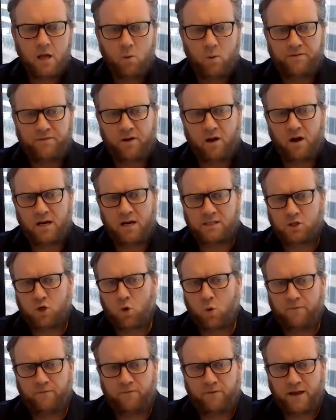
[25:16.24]
We have the highest
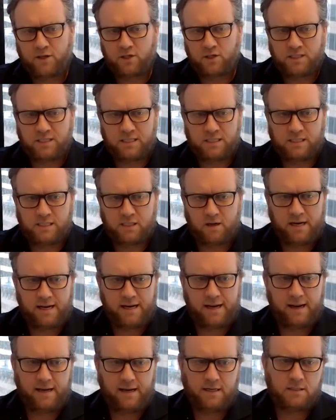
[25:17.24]
core inflation since the
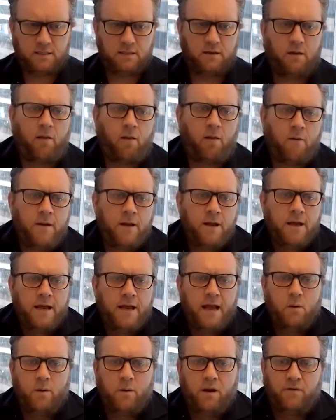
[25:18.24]
1980s,
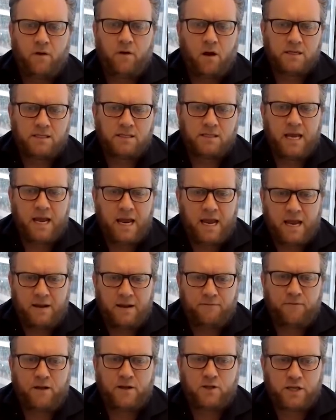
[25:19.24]
and we have the highest
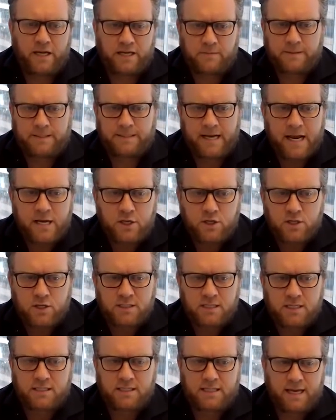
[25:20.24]
inflation
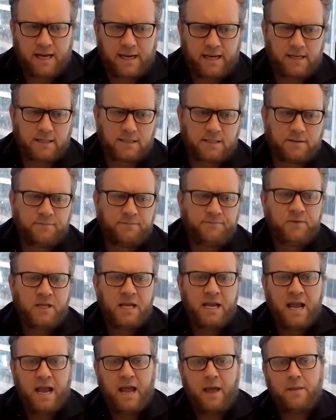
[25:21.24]
expectations since the 80s.
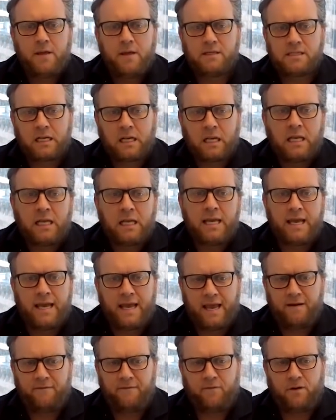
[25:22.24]
And there's
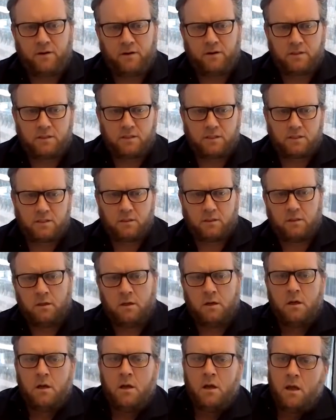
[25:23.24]
clear evidence
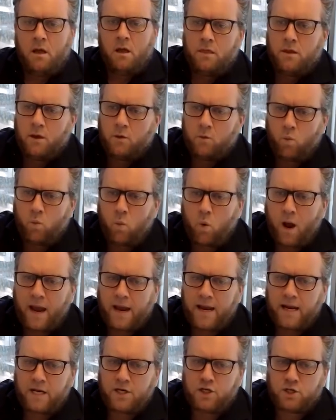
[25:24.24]
that
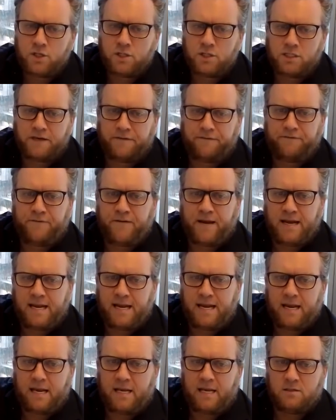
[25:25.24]
wages are
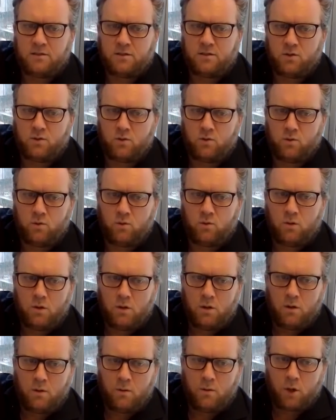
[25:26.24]
feeding into
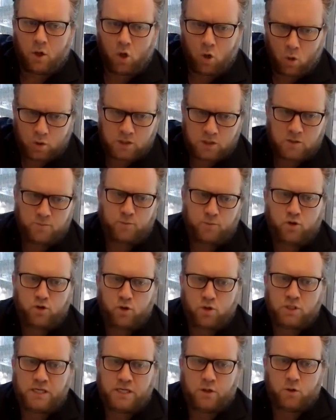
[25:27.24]
the cost of
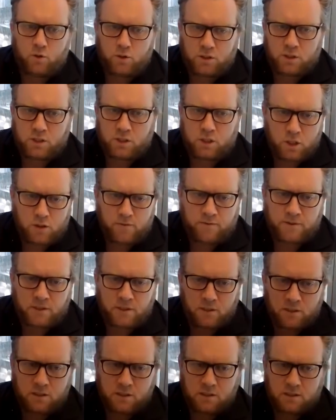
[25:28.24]
producing goods and
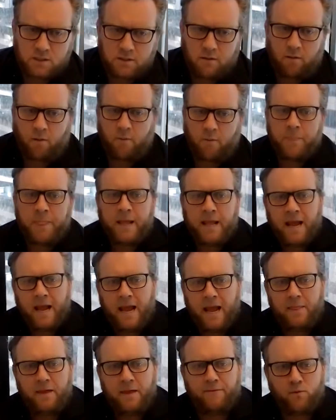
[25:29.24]
services,
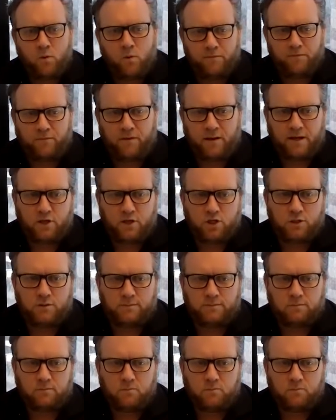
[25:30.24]
and therefore inflation.